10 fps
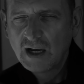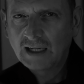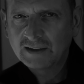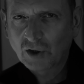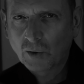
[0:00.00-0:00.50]

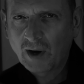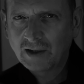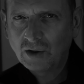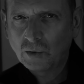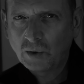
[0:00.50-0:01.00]
and so I
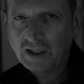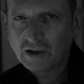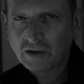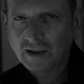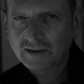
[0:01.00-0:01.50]
knew he
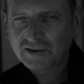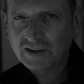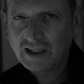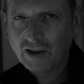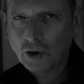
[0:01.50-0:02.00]
could not
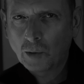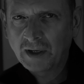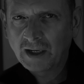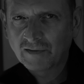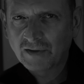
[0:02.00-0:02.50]
see the
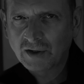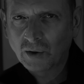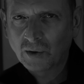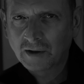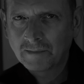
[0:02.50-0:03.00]
opening of the
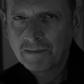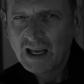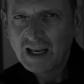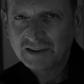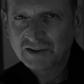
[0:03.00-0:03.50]
door,
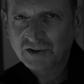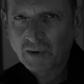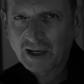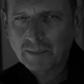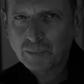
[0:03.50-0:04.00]
and so
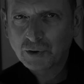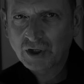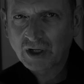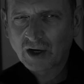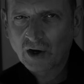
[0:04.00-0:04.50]
I kept
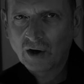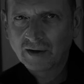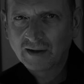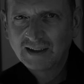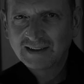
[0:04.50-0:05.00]
pushing it
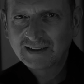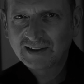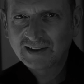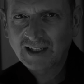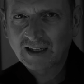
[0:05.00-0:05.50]
on
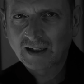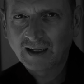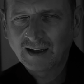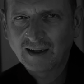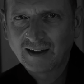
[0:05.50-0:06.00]

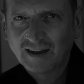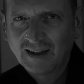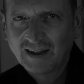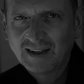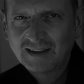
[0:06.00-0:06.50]
steadily,
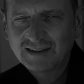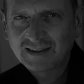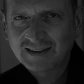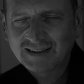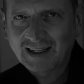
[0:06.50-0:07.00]

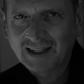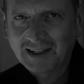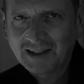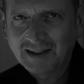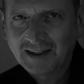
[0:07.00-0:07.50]

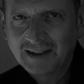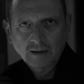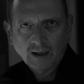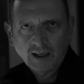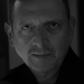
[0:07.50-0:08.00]
steadily.
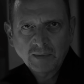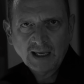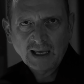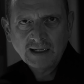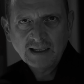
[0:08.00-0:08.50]
I had my
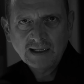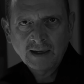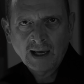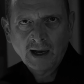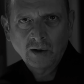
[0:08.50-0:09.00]
head
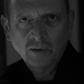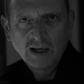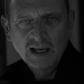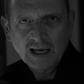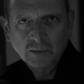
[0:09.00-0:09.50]
in now,
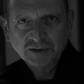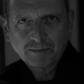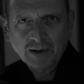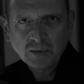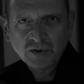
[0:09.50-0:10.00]
and was
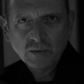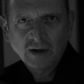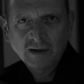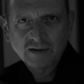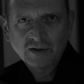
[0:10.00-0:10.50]
about to
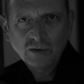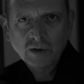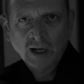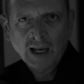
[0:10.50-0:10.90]
undo the